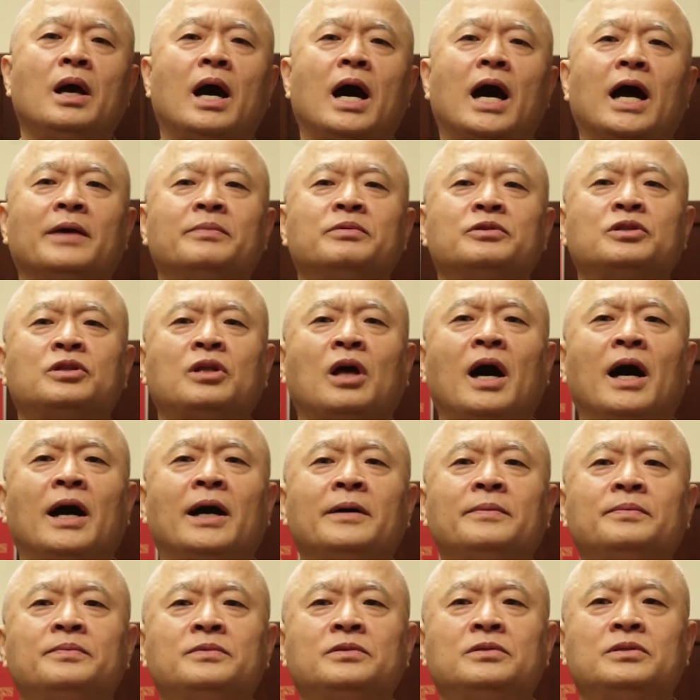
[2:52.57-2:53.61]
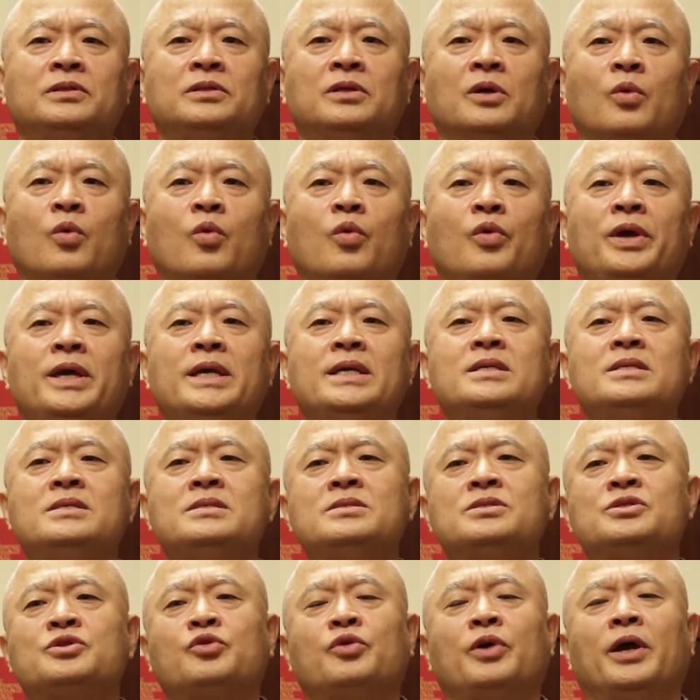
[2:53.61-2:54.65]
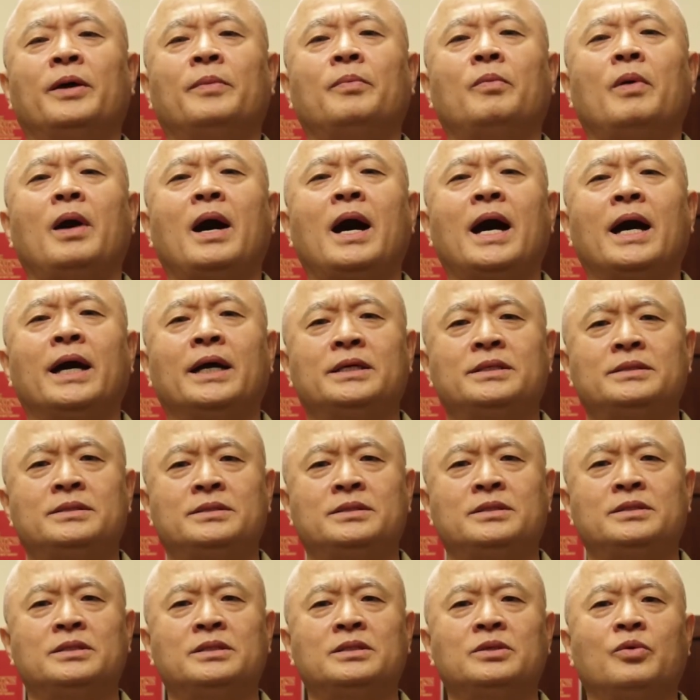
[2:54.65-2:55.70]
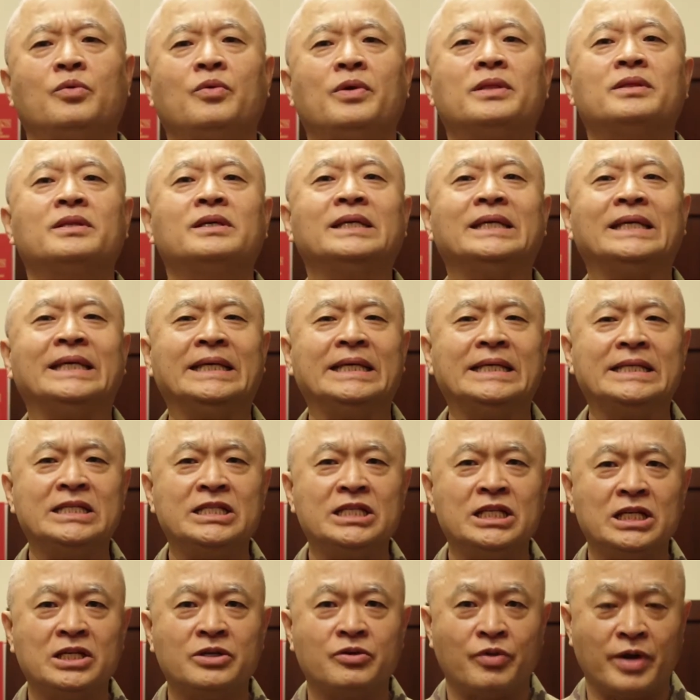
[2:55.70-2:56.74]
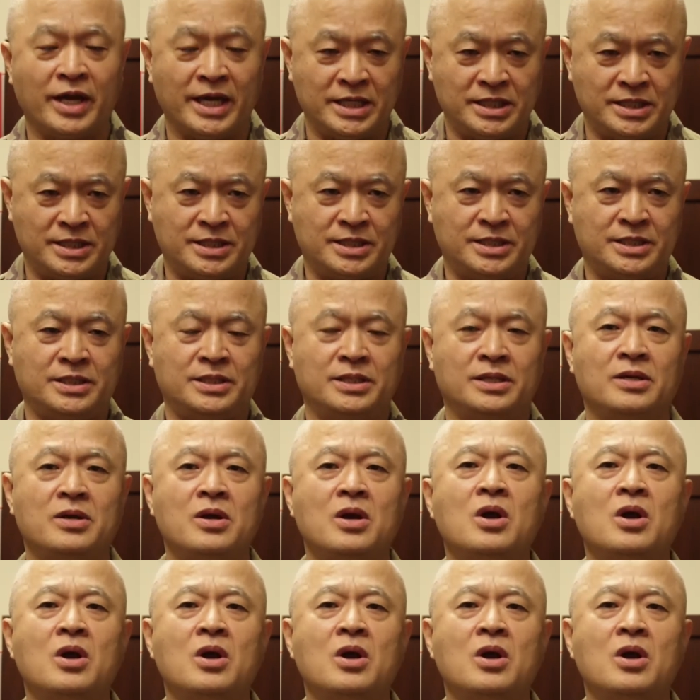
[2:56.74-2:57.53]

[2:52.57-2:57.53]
I've topped the wind-swept heights with easy grace